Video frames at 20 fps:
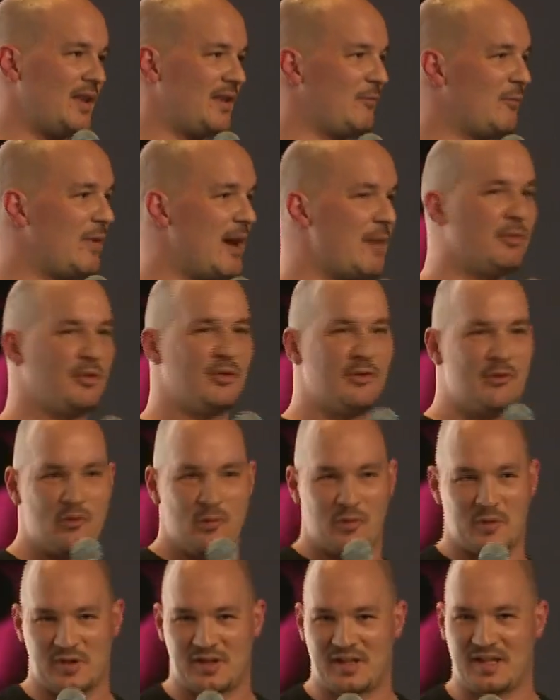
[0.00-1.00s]
Web 2
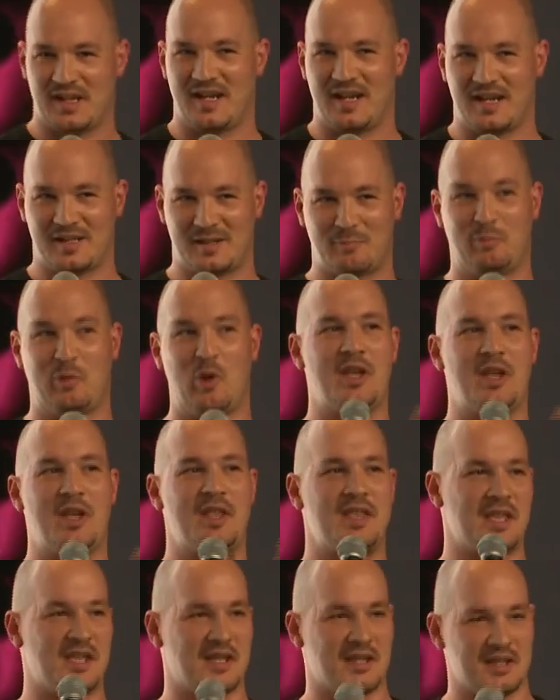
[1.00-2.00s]
was
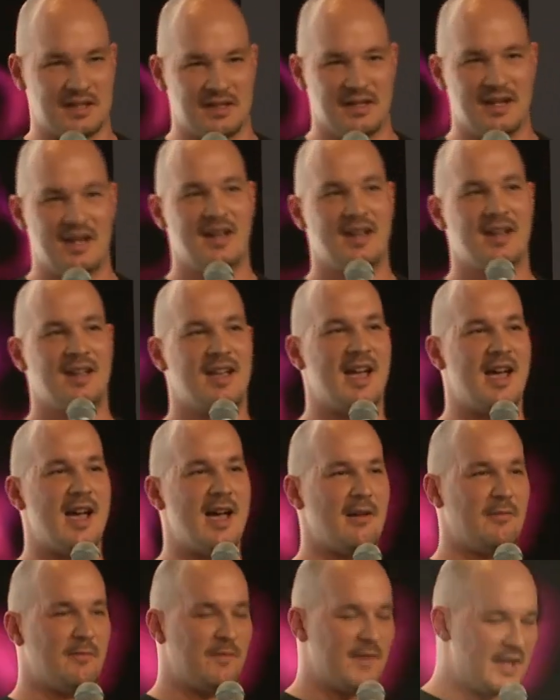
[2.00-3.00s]
exploiting.
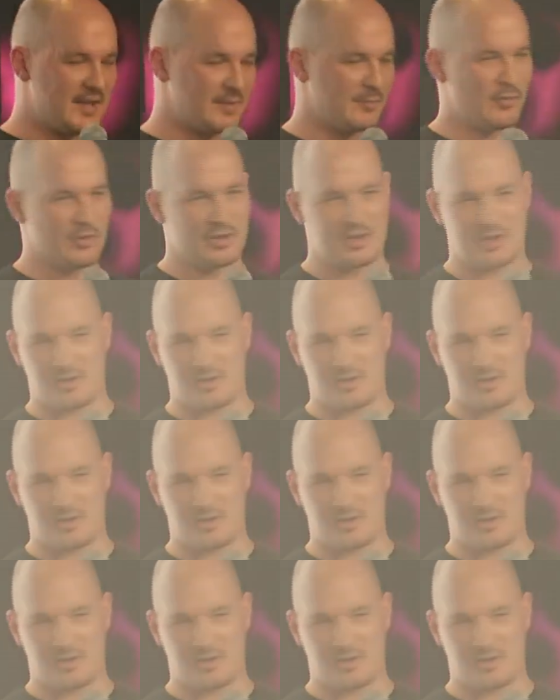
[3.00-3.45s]
Facebook,